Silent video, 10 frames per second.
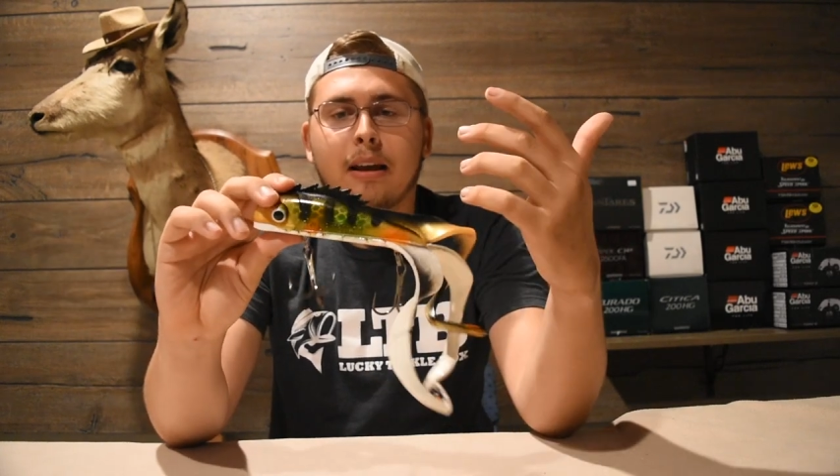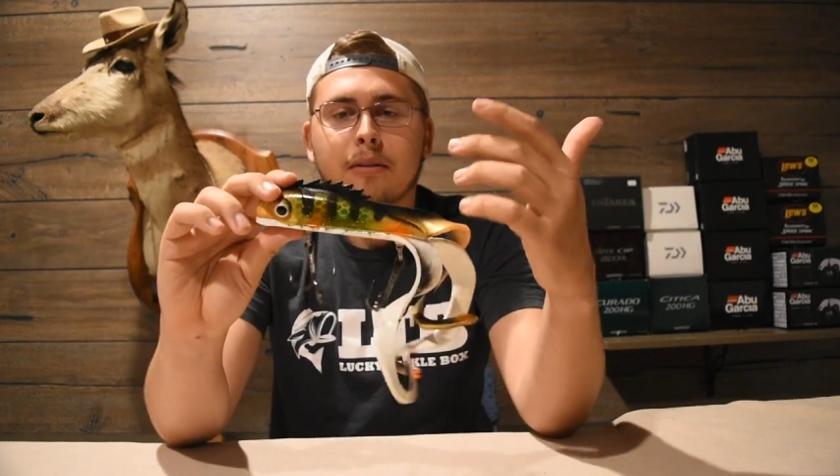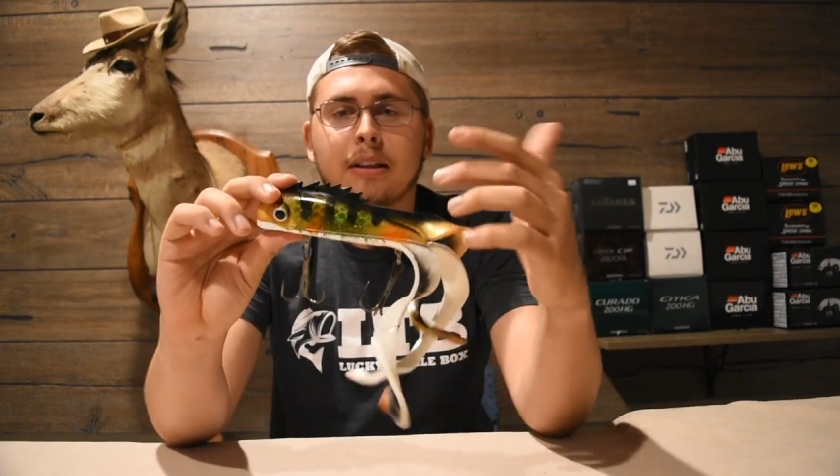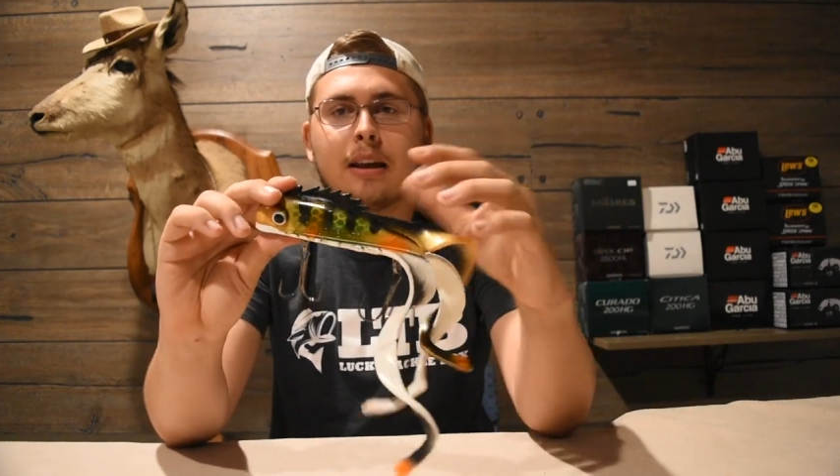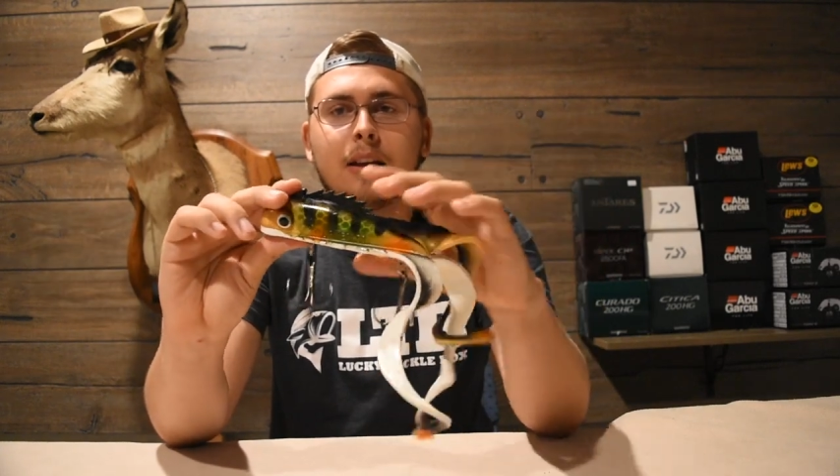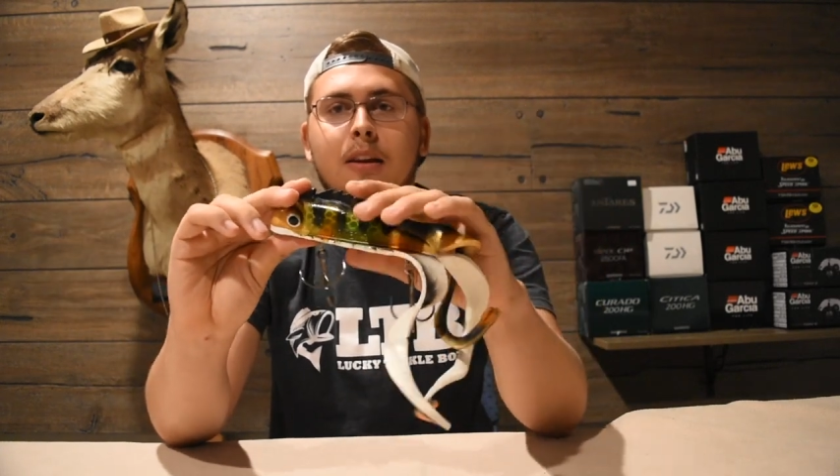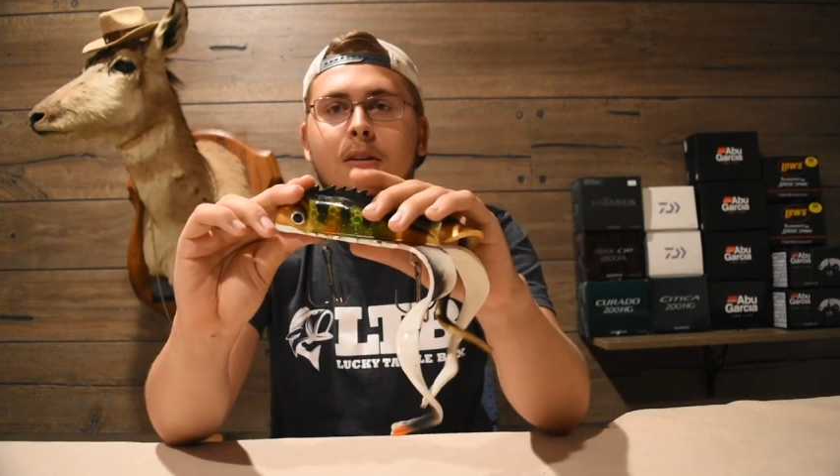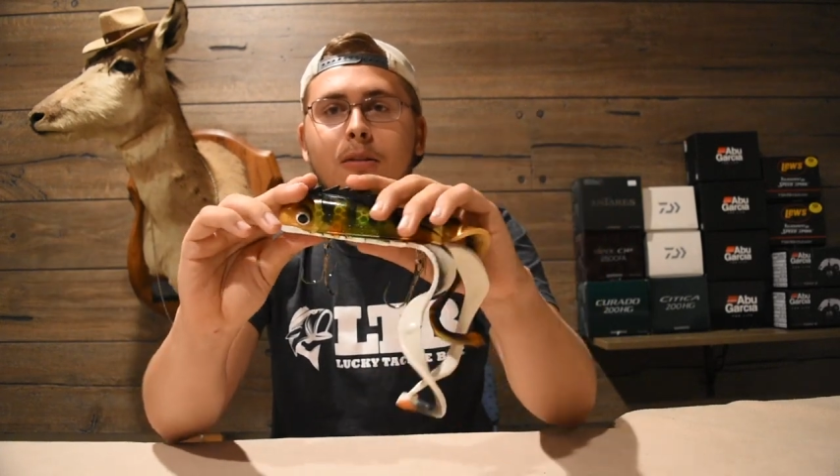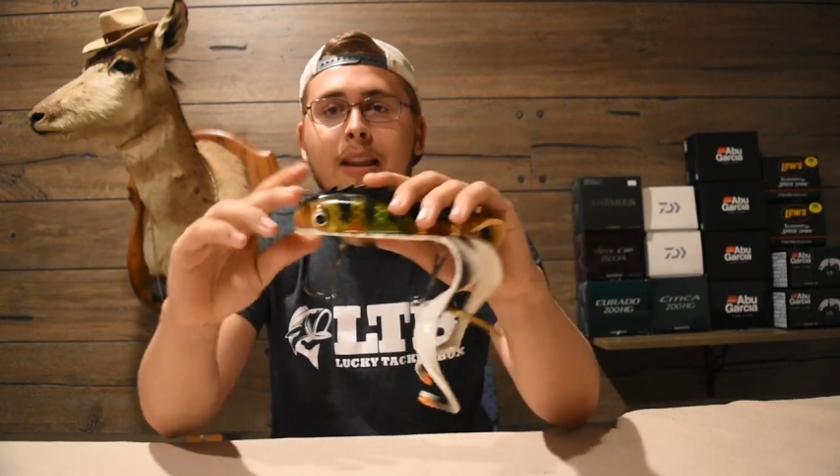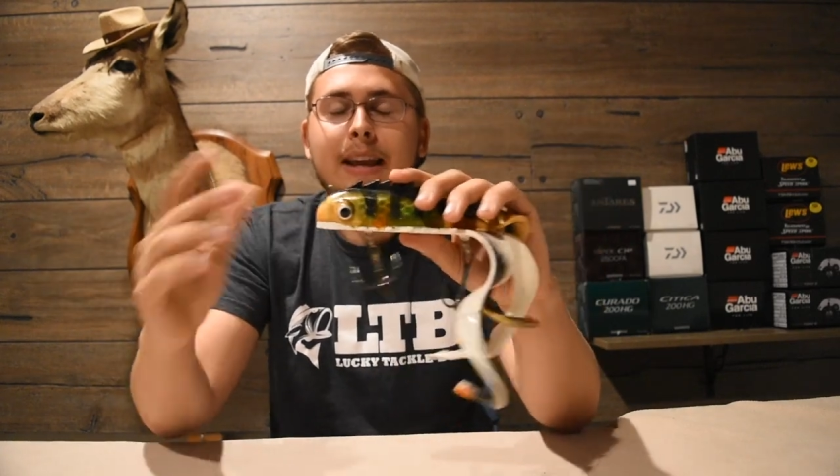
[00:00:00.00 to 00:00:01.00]
everything,
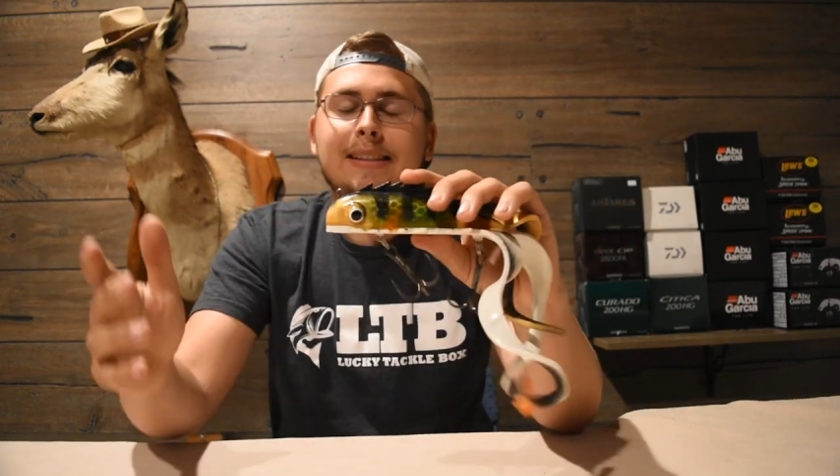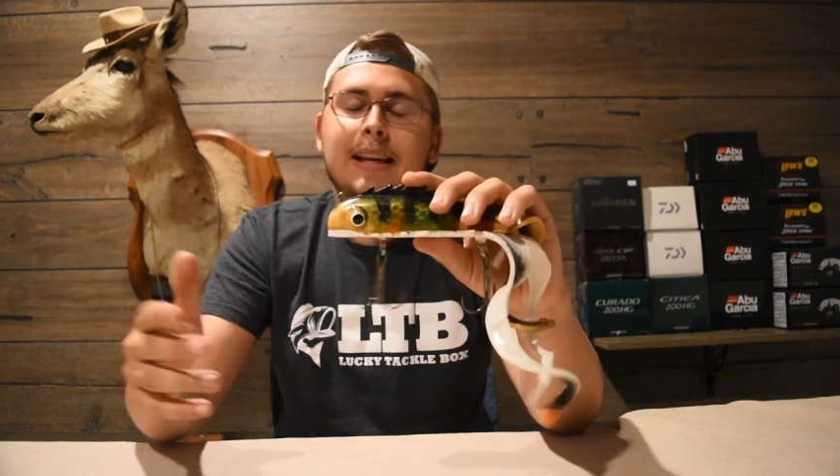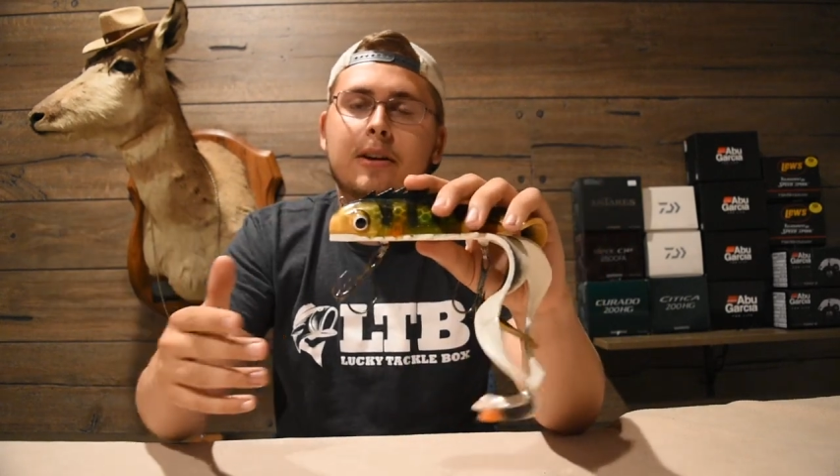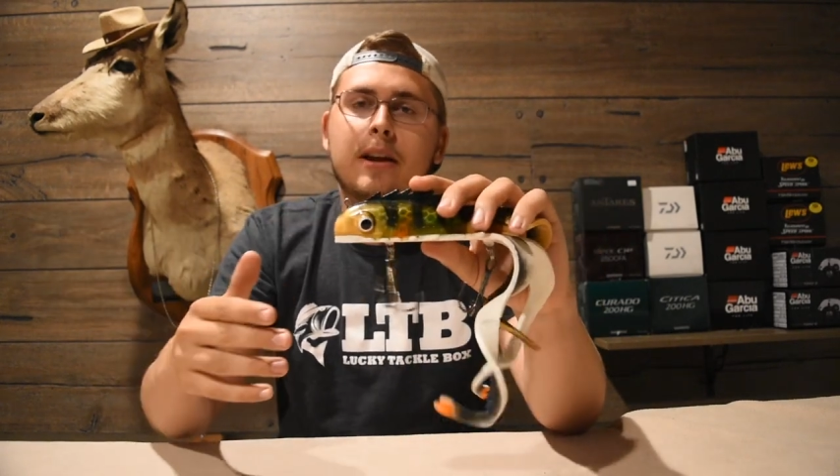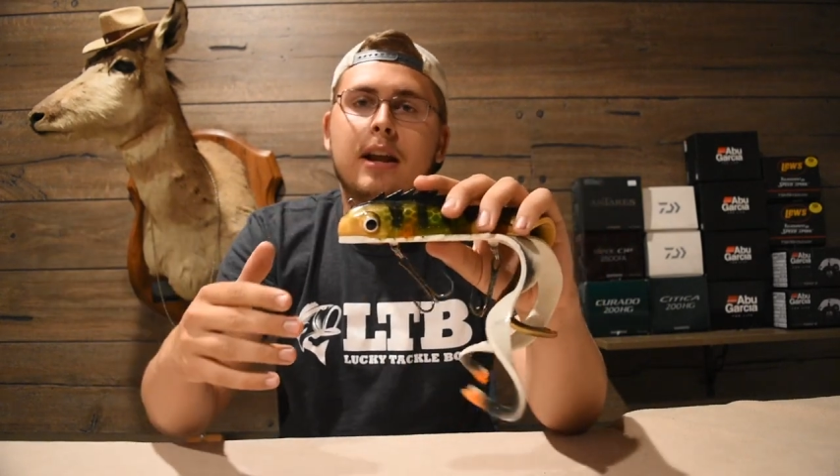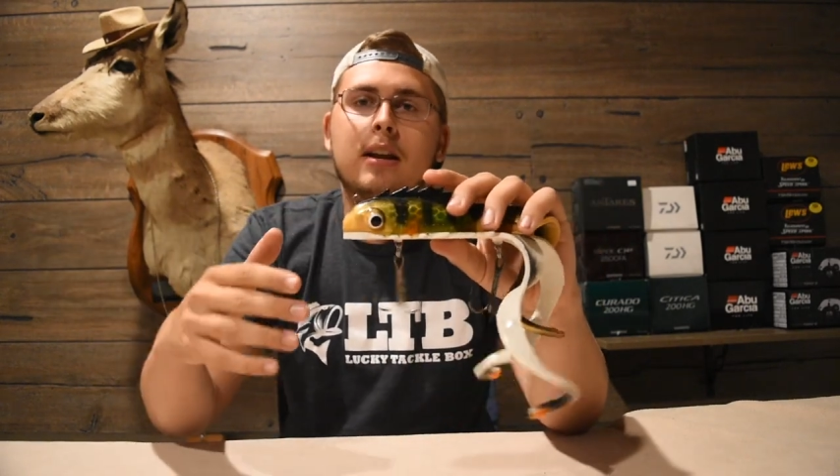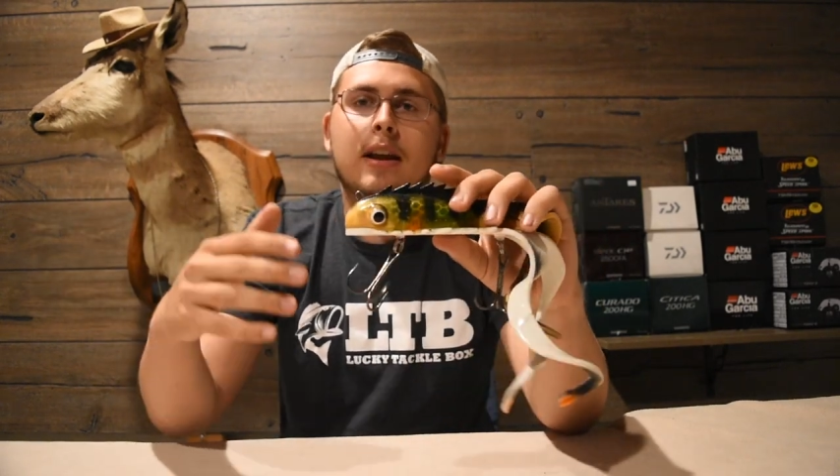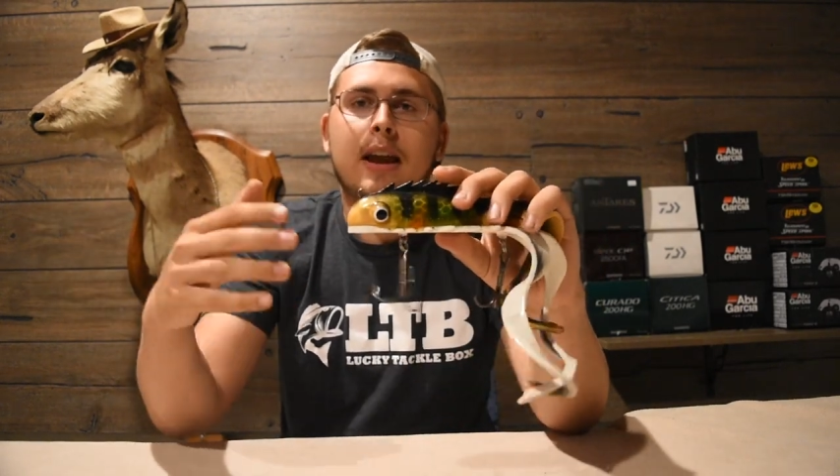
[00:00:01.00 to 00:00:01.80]
your lakes that you're in,